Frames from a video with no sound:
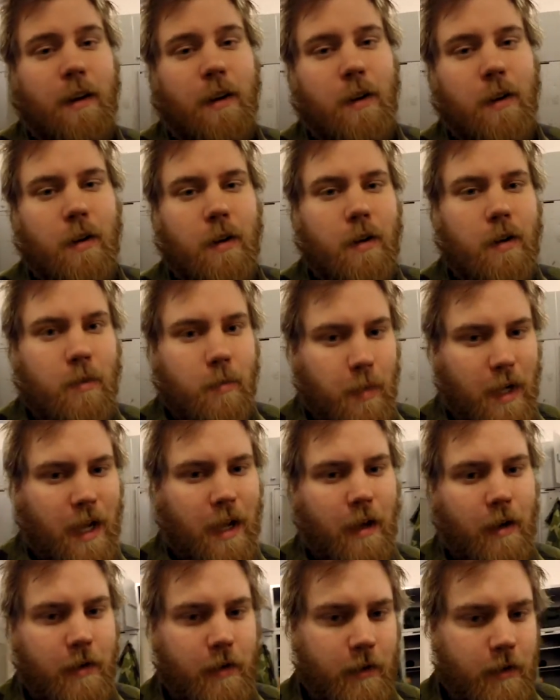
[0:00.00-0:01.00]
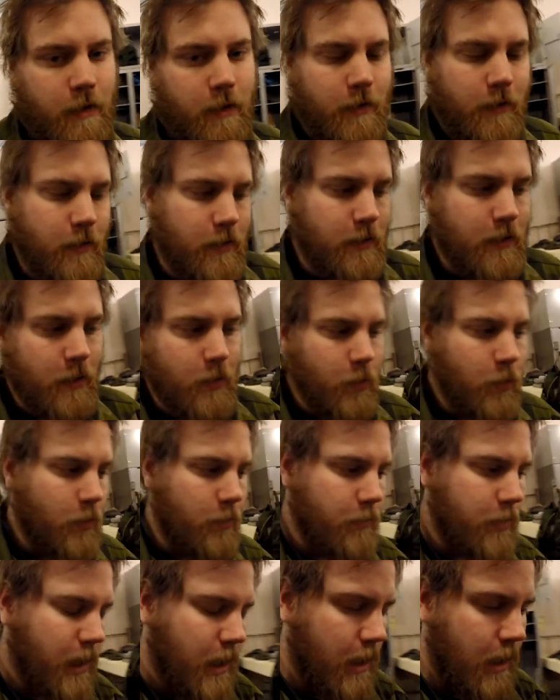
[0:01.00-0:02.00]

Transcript: in command in the group,